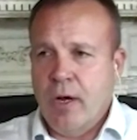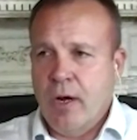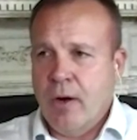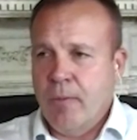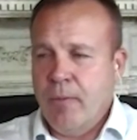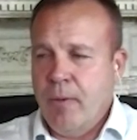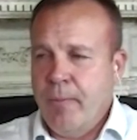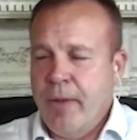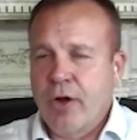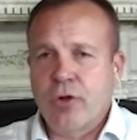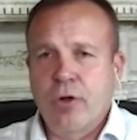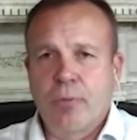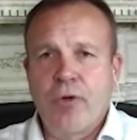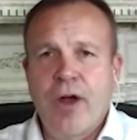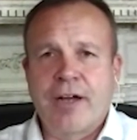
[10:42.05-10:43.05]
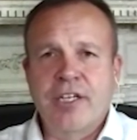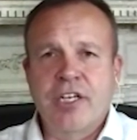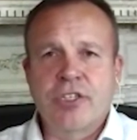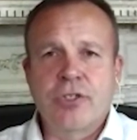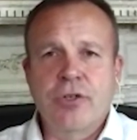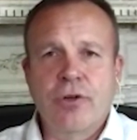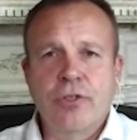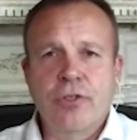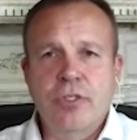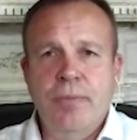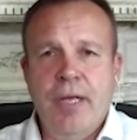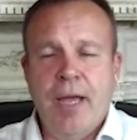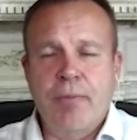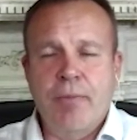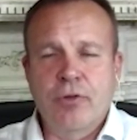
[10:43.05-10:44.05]
or a medical practitioner to
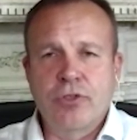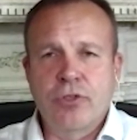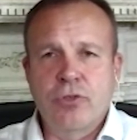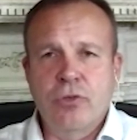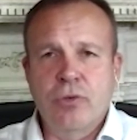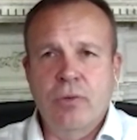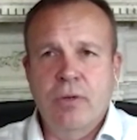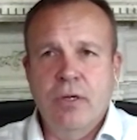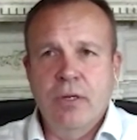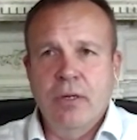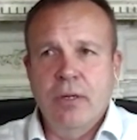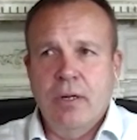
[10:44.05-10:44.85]
be able to